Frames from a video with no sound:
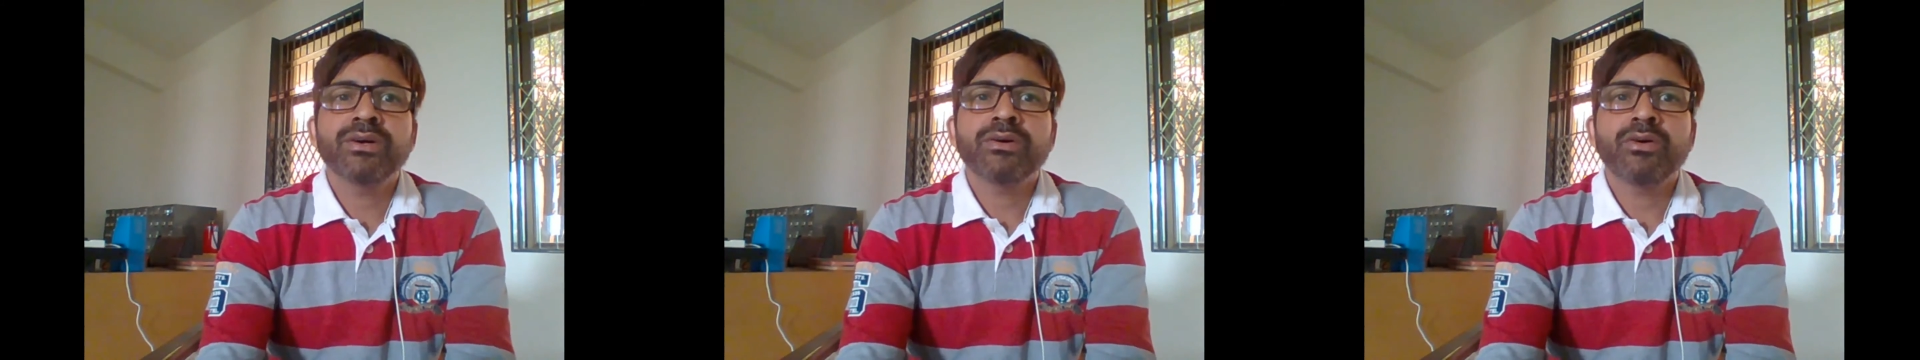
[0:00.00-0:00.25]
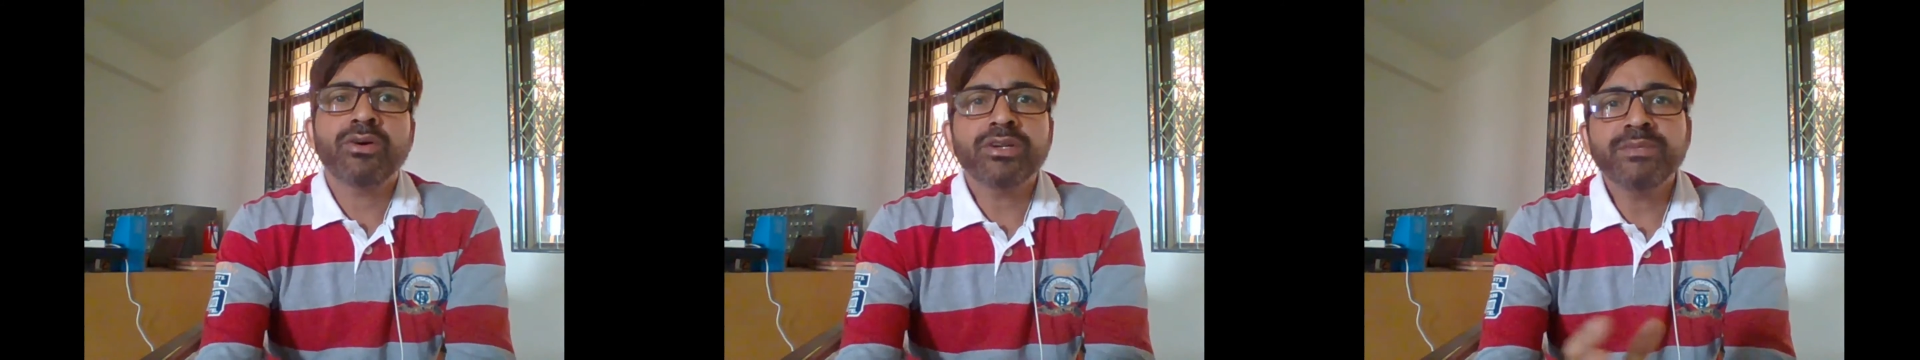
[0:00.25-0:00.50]

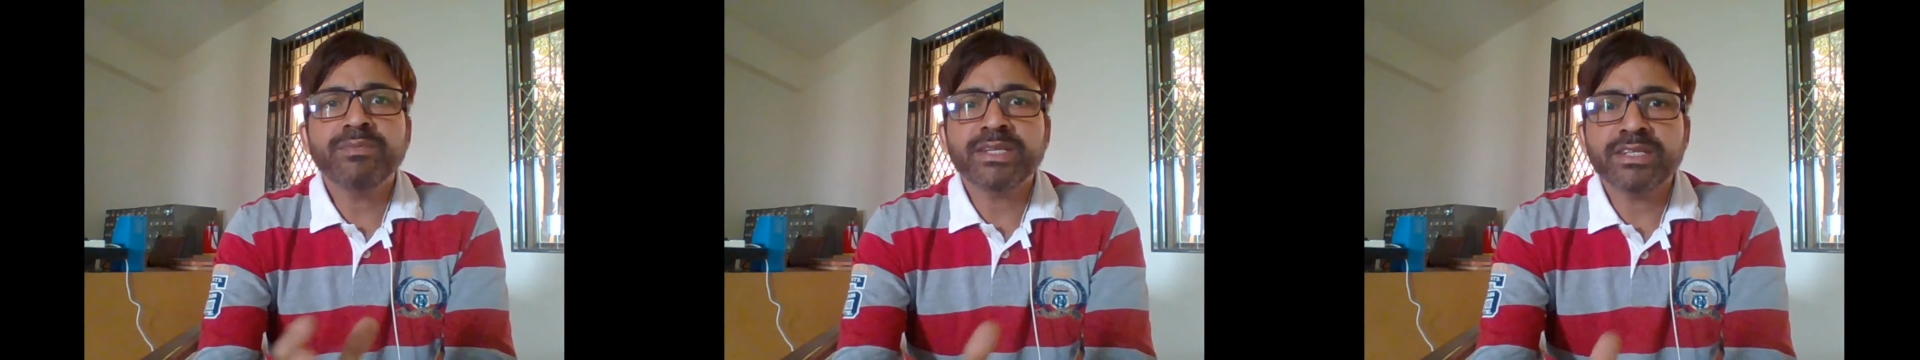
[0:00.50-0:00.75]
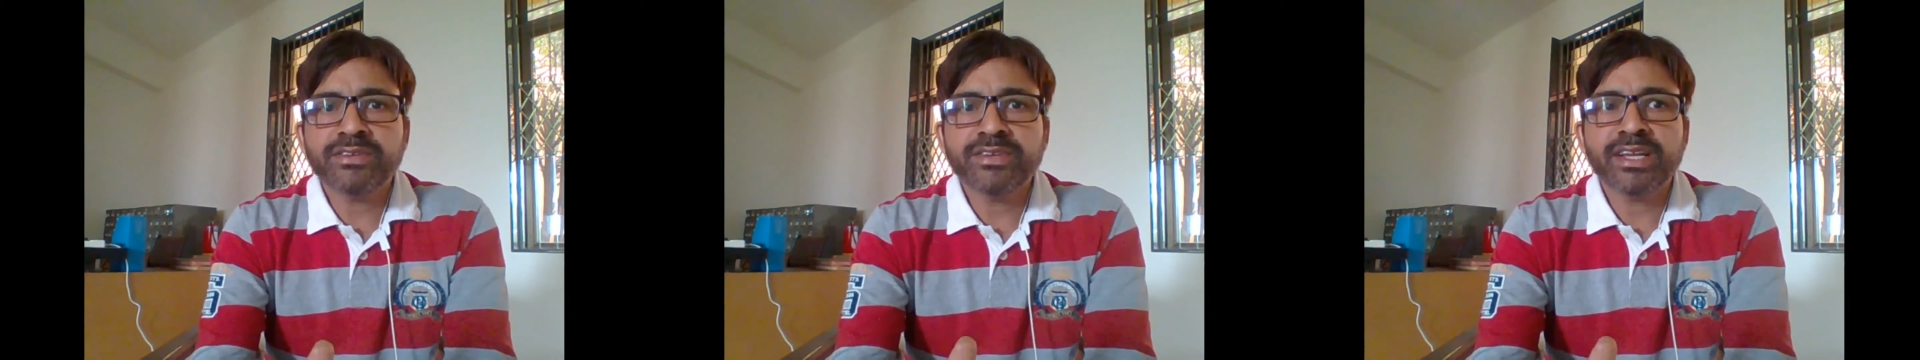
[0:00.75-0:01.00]
or the
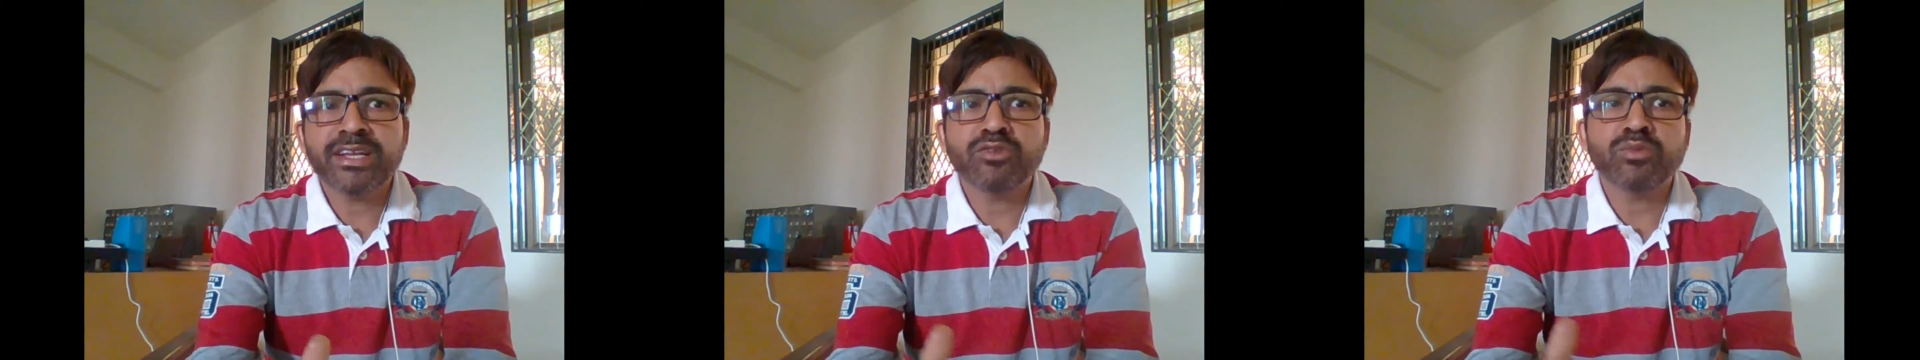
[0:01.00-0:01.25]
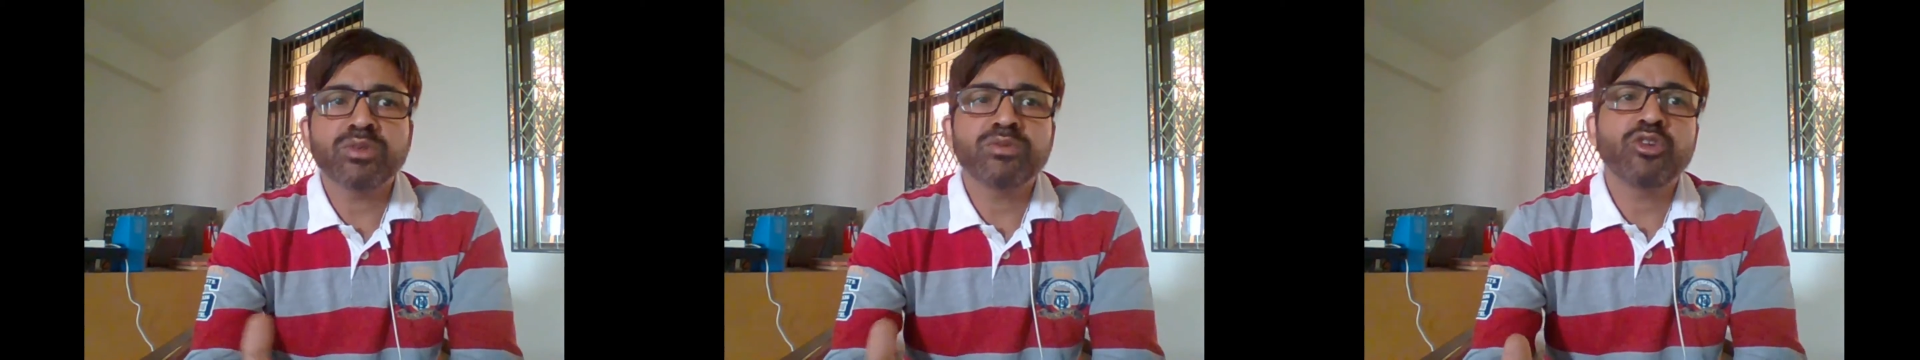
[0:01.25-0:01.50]
material and
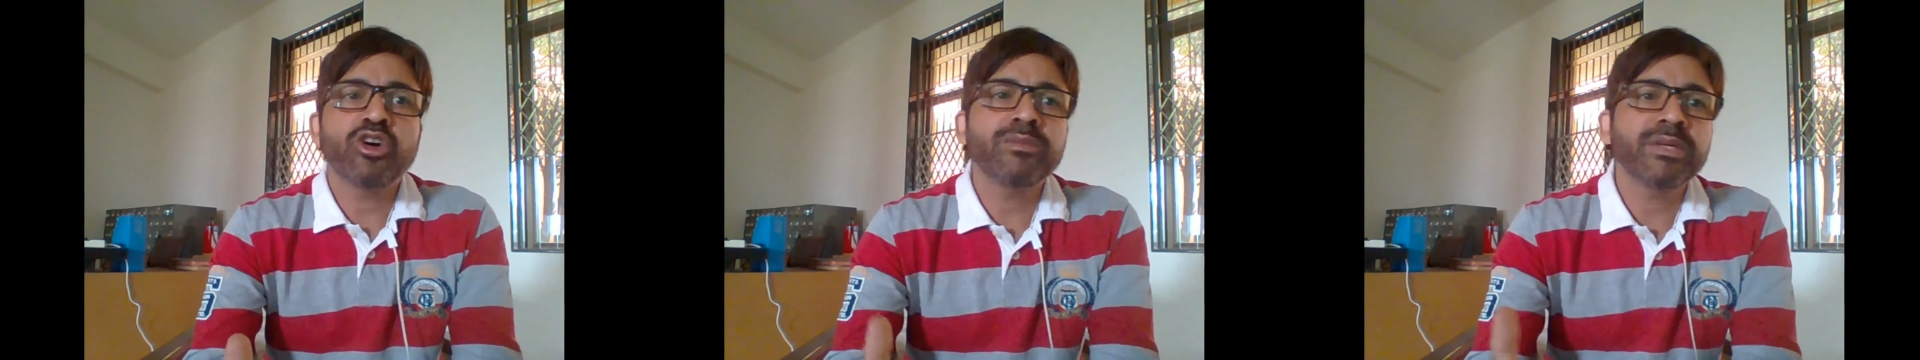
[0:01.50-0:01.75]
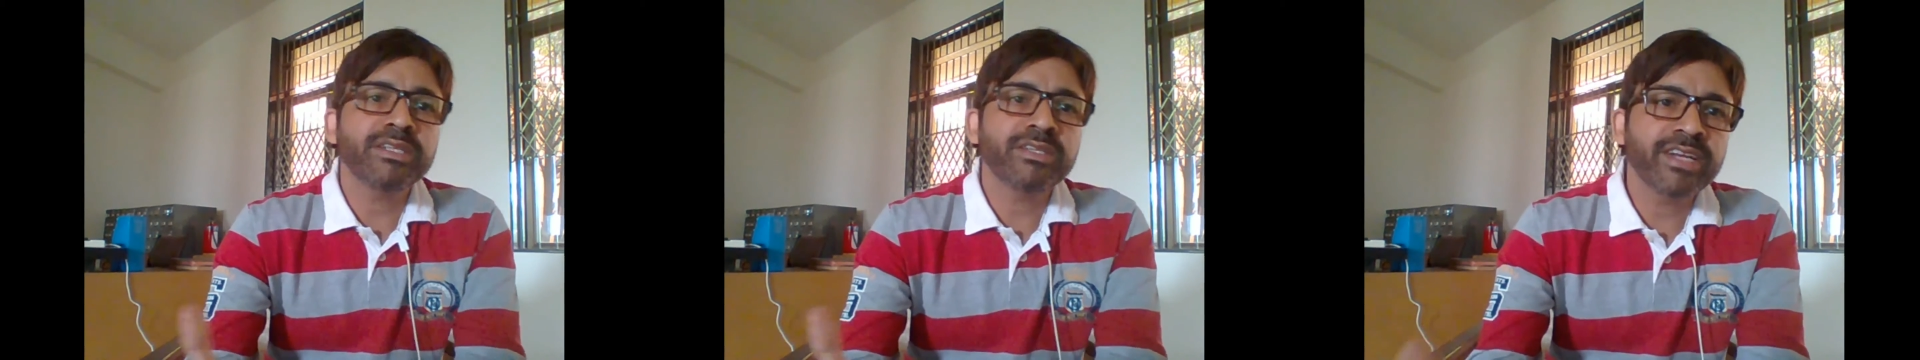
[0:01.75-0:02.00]

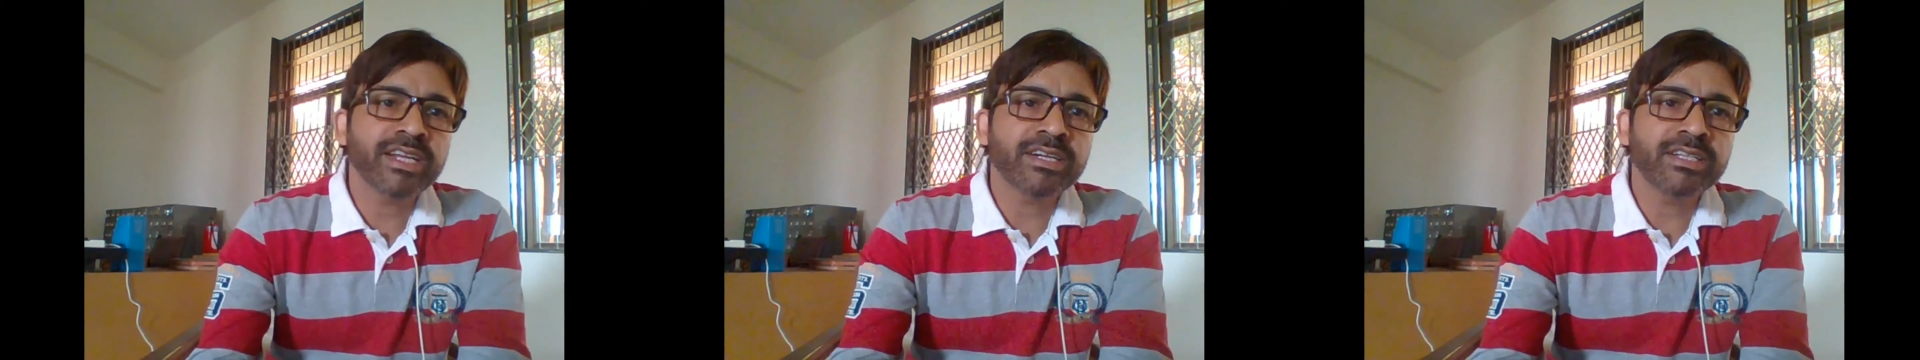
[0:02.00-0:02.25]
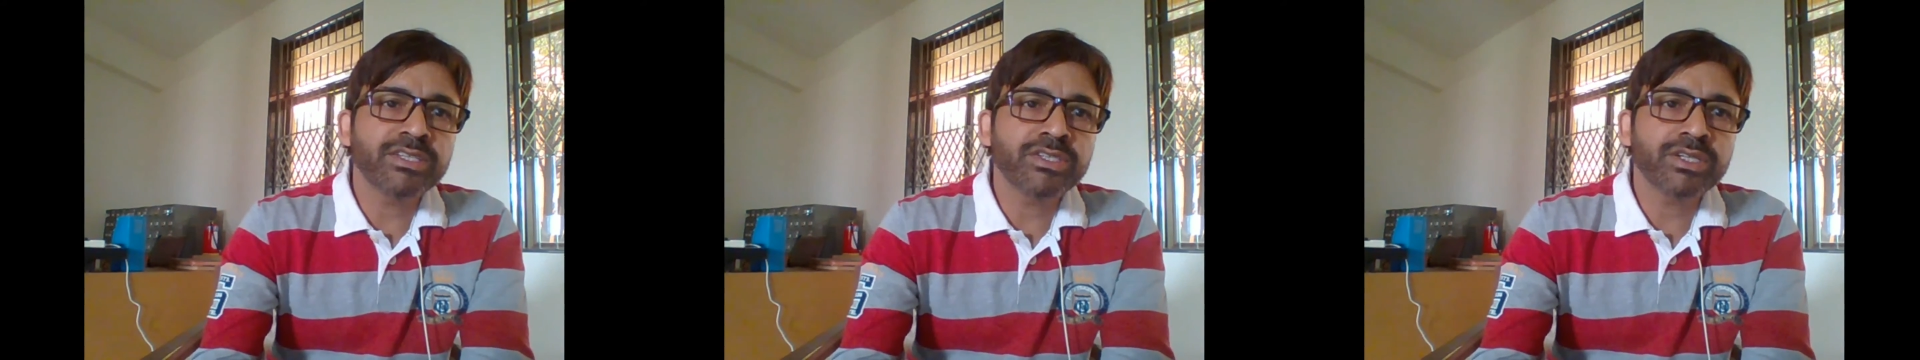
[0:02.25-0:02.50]
non-material
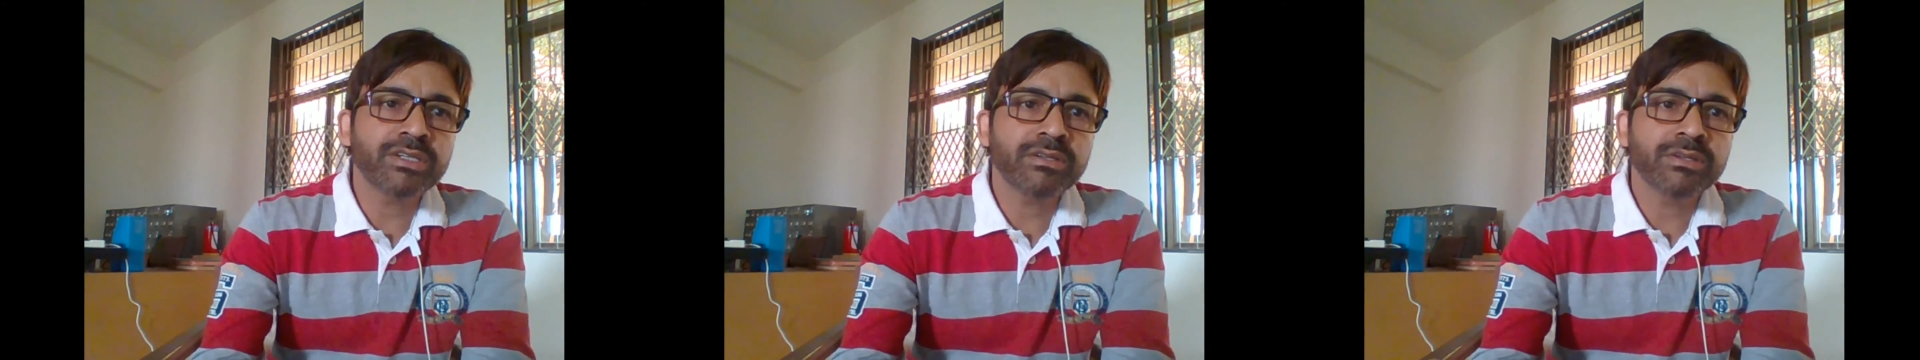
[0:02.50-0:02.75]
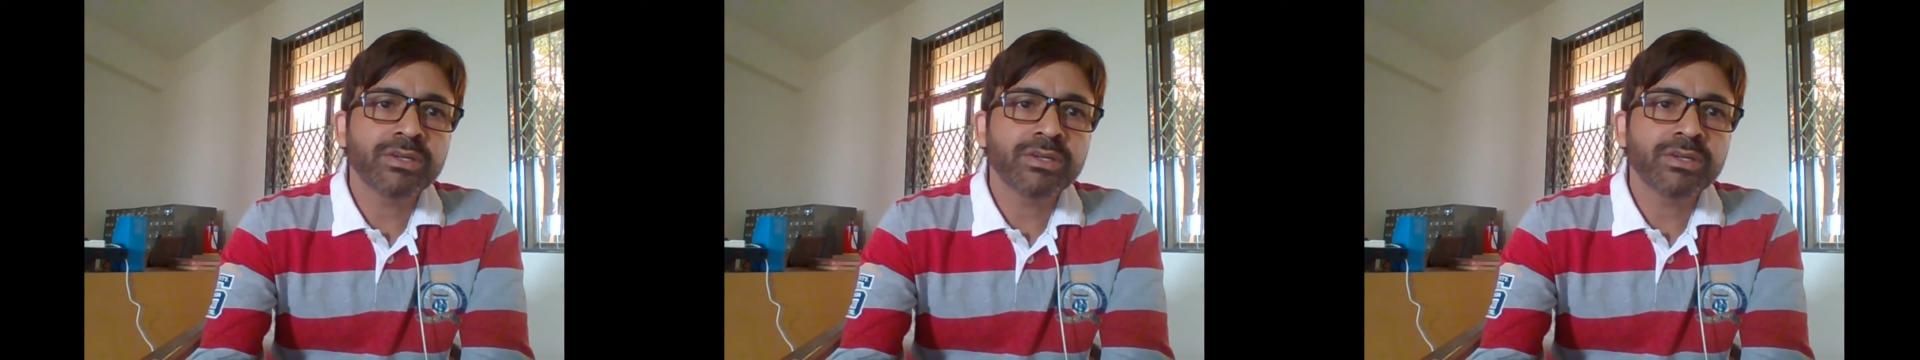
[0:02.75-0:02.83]
culture,